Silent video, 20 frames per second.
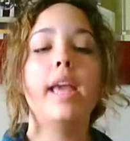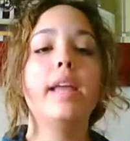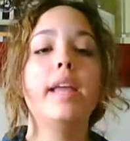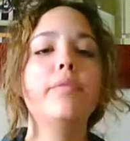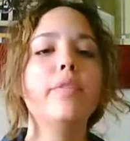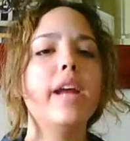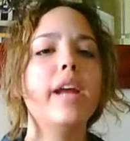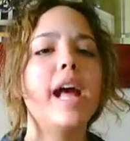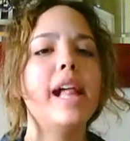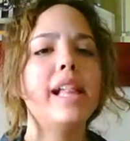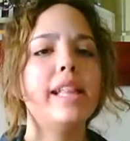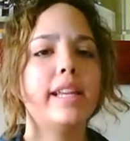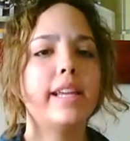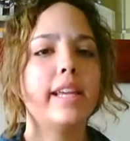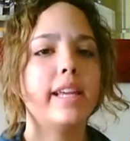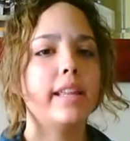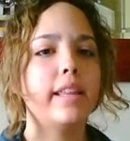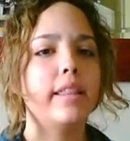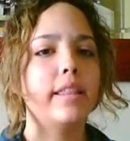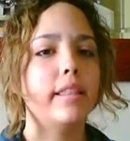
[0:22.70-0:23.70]
In
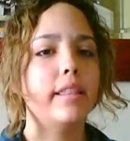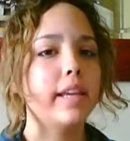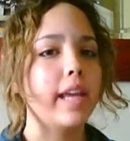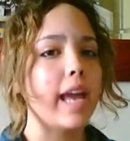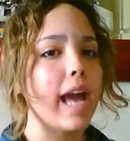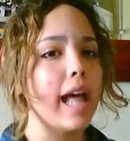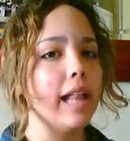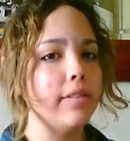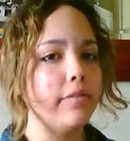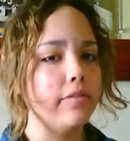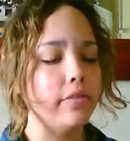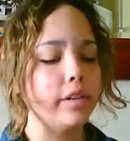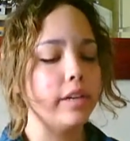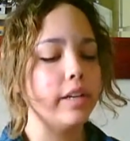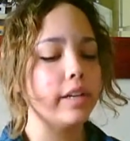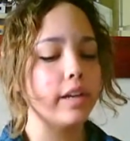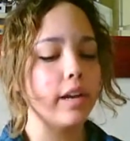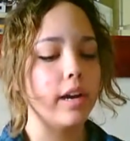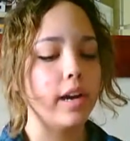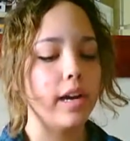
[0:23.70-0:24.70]
reality, the
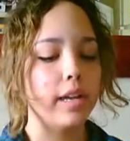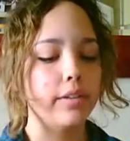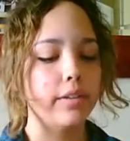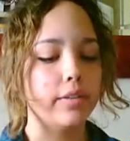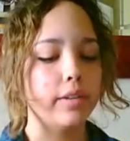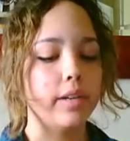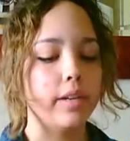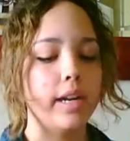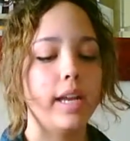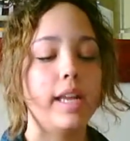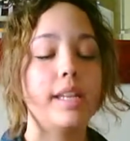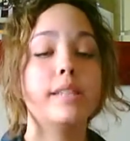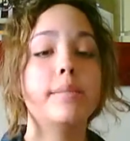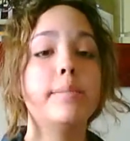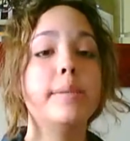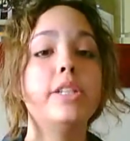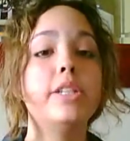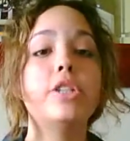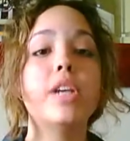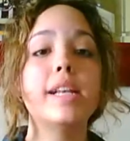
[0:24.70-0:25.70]
Californian condor is
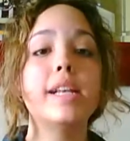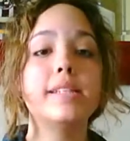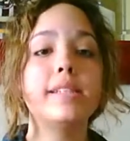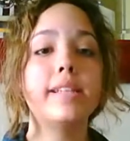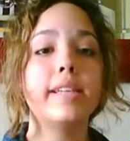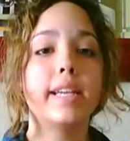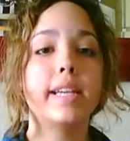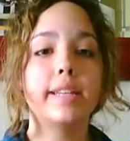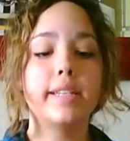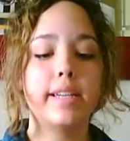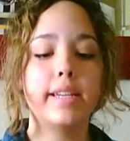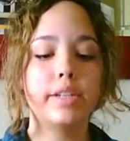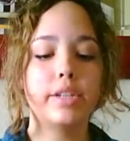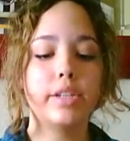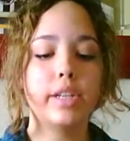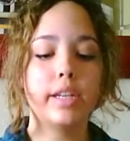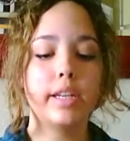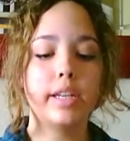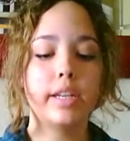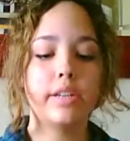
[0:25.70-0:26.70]
a majestic
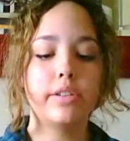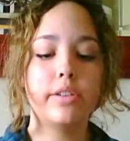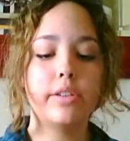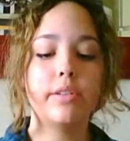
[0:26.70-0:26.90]
addition